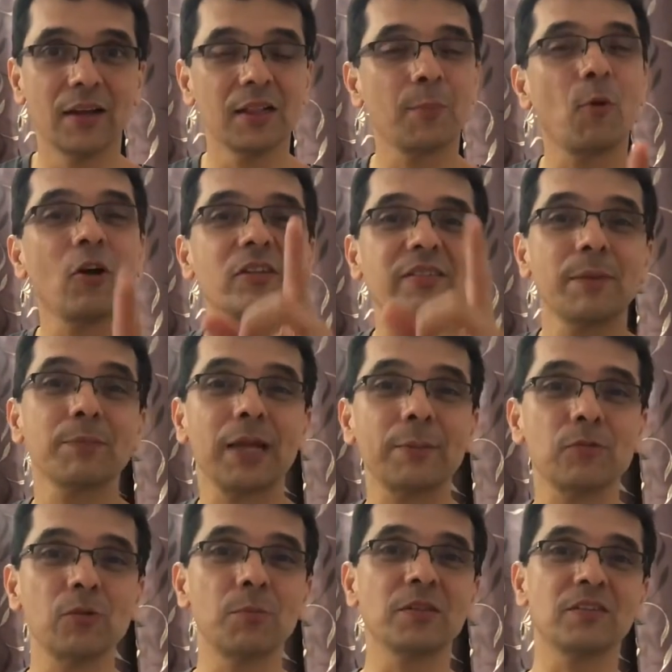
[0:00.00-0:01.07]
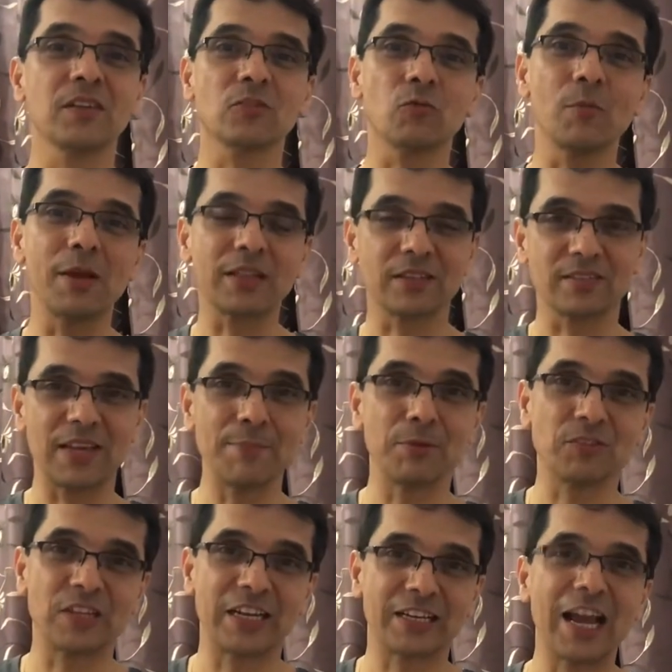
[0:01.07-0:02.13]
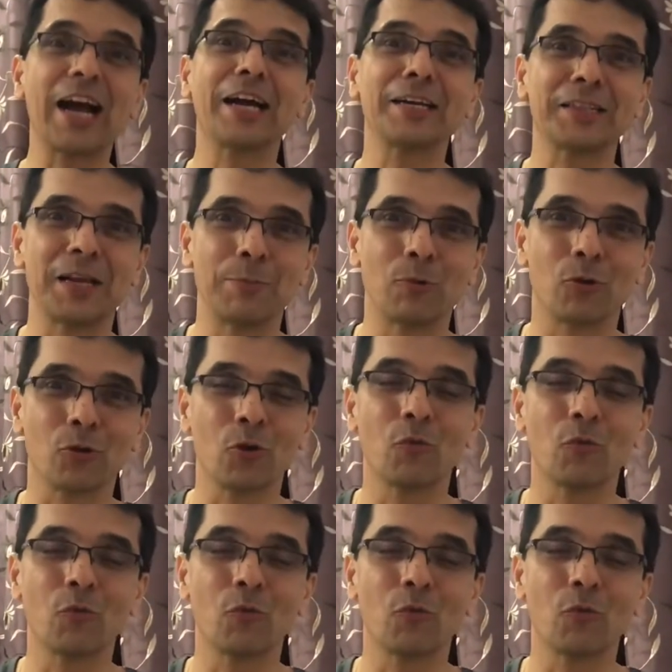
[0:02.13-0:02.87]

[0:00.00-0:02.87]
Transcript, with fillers: The point is sometimes in business we make the same mistake. Kya karte hum log?